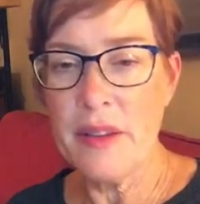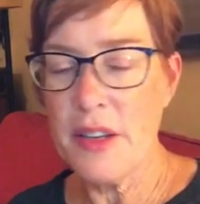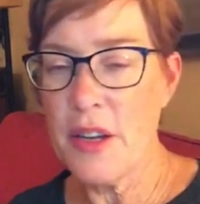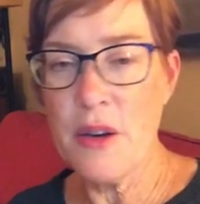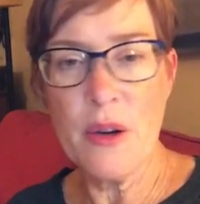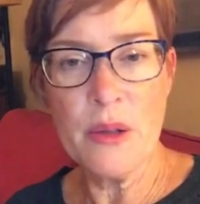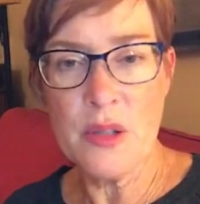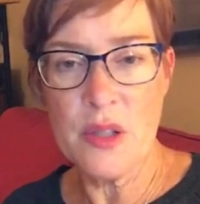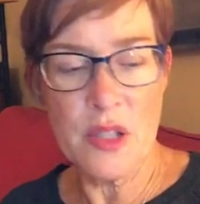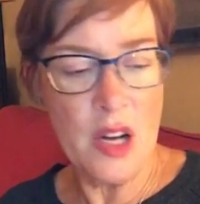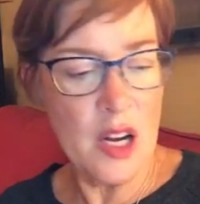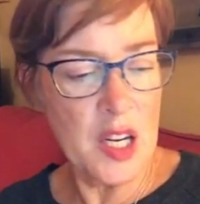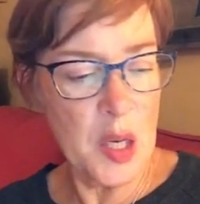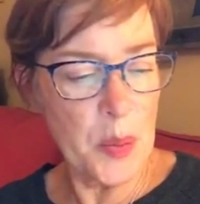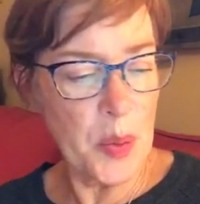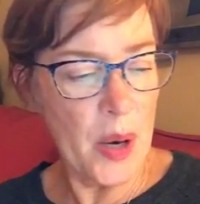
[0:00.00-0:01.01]
You don't
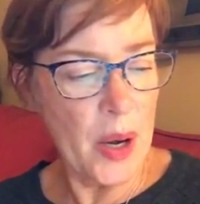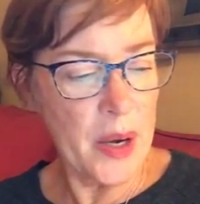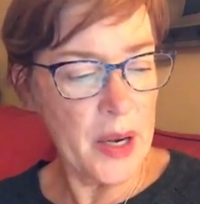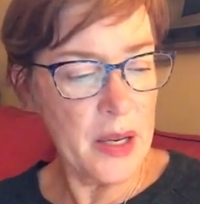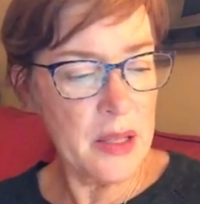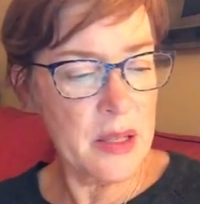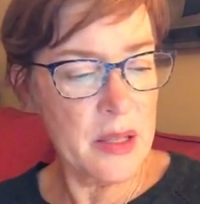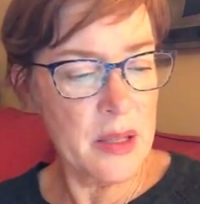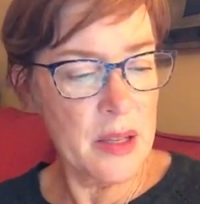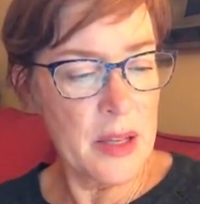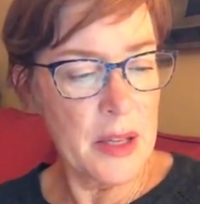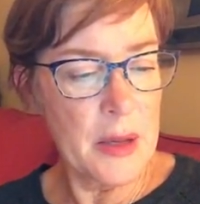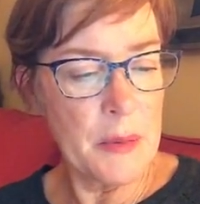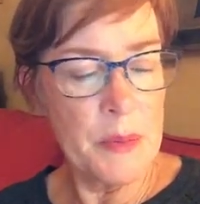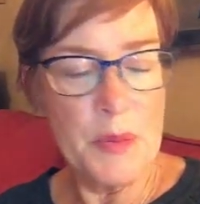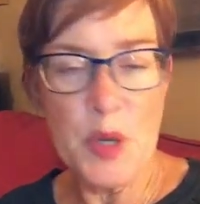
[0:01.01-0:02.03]
stock your products.
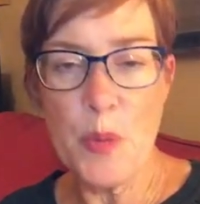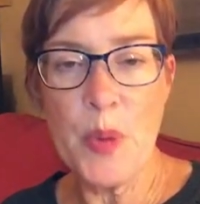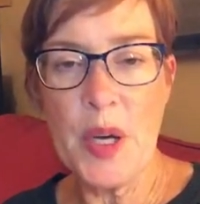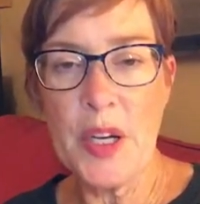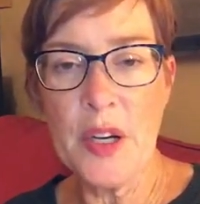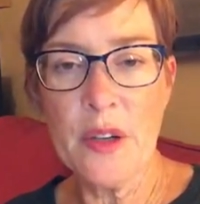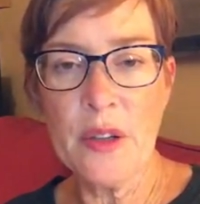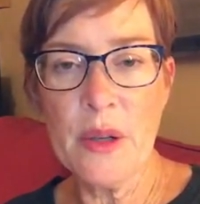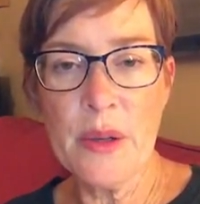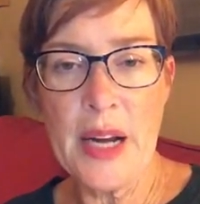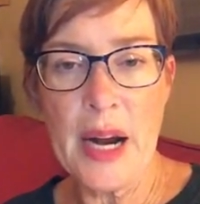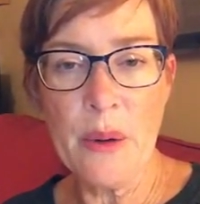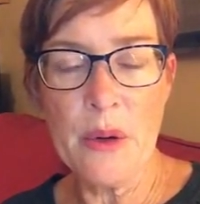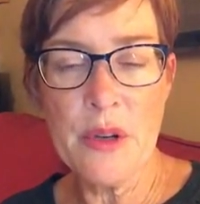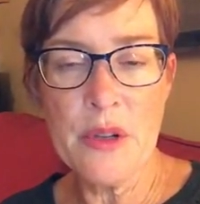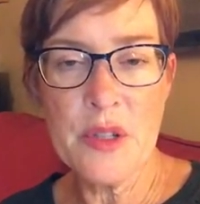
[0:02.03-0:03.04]
You pick your own
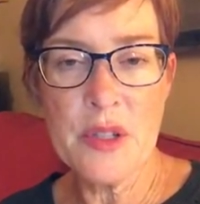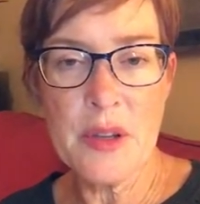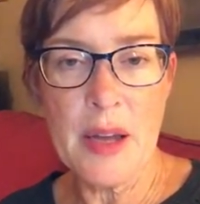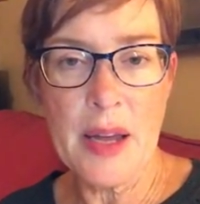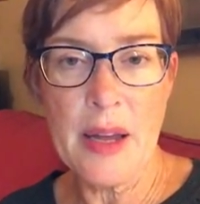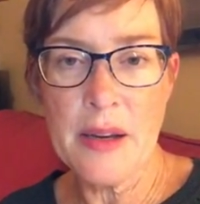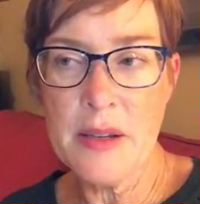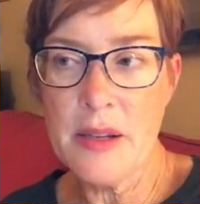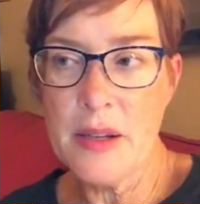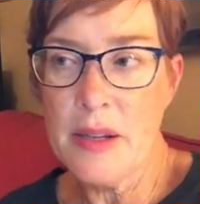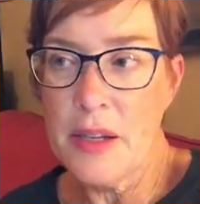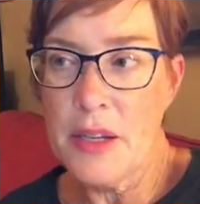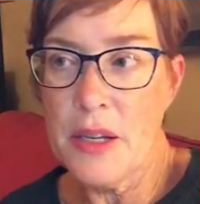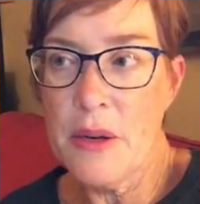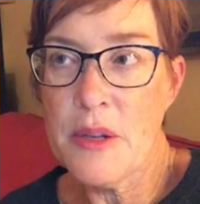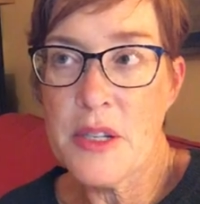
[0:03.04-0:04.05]
hours and
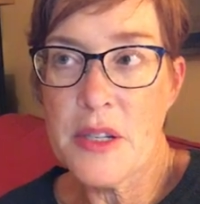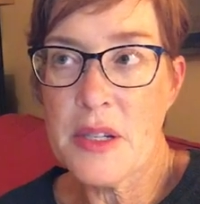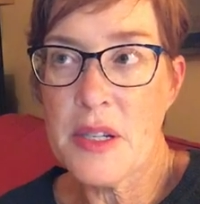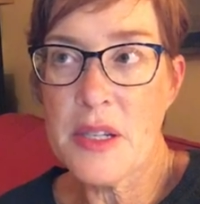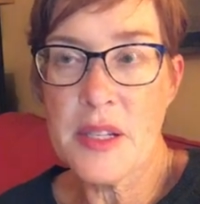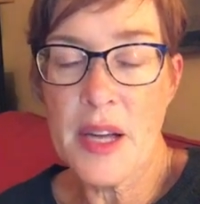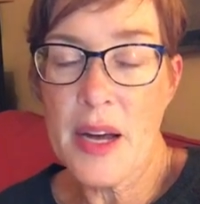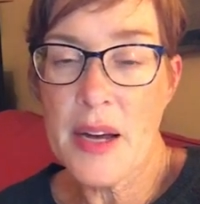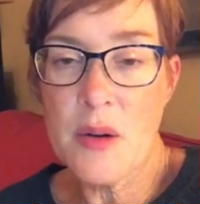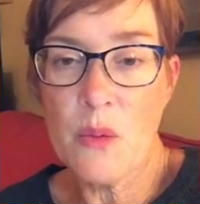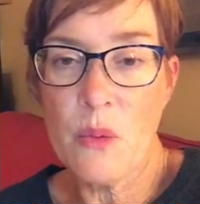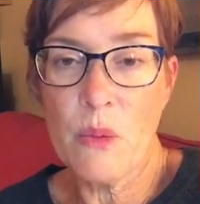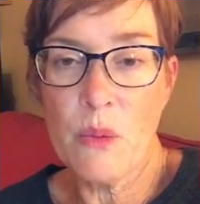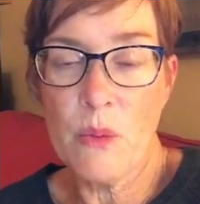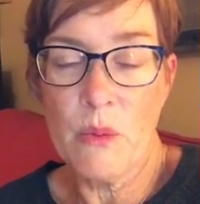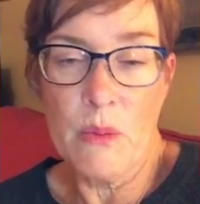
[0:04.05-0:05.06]
you just decide
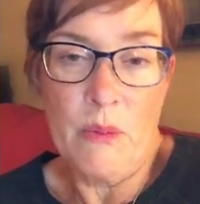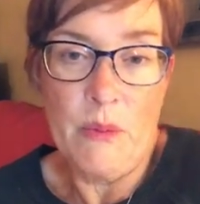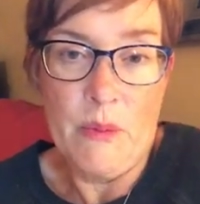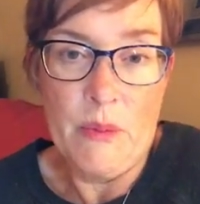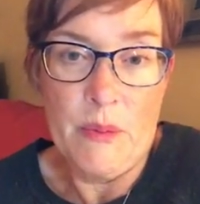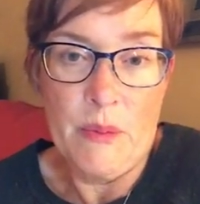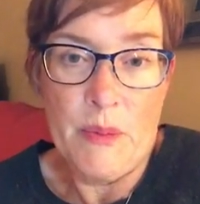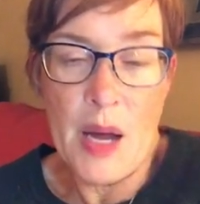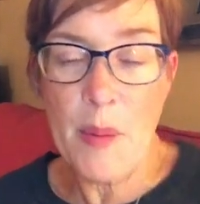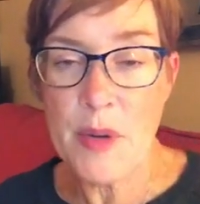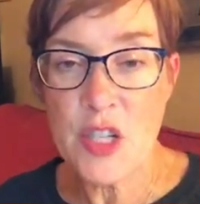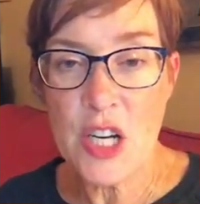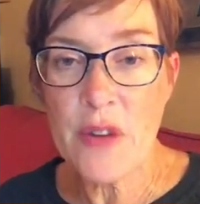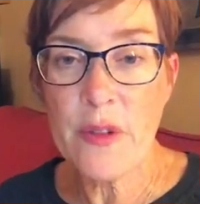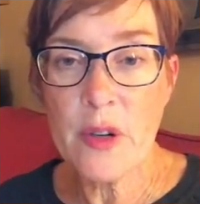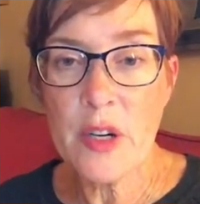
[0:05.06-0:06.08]
how
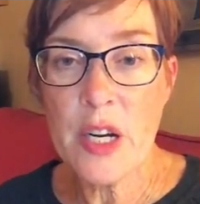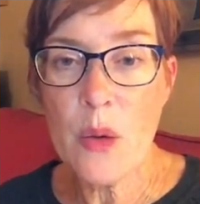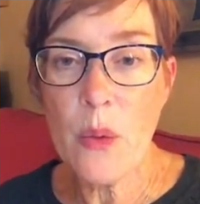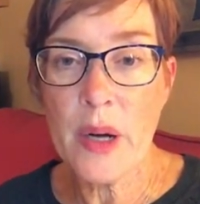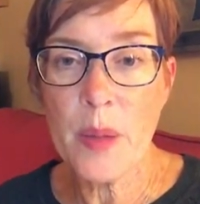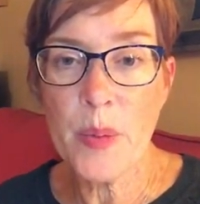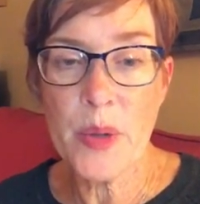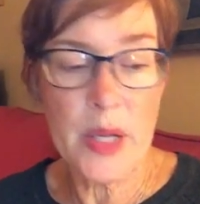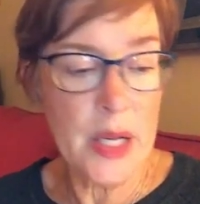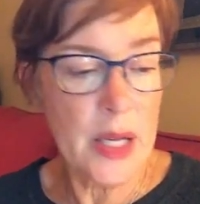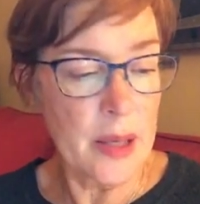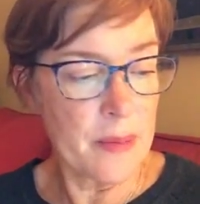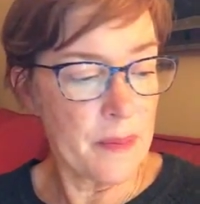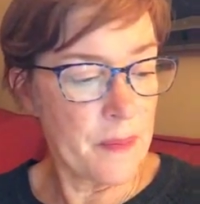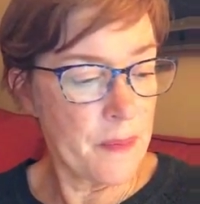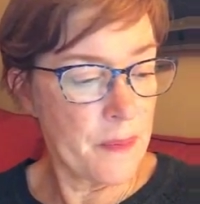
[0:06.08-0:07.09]
much effort you want to put in.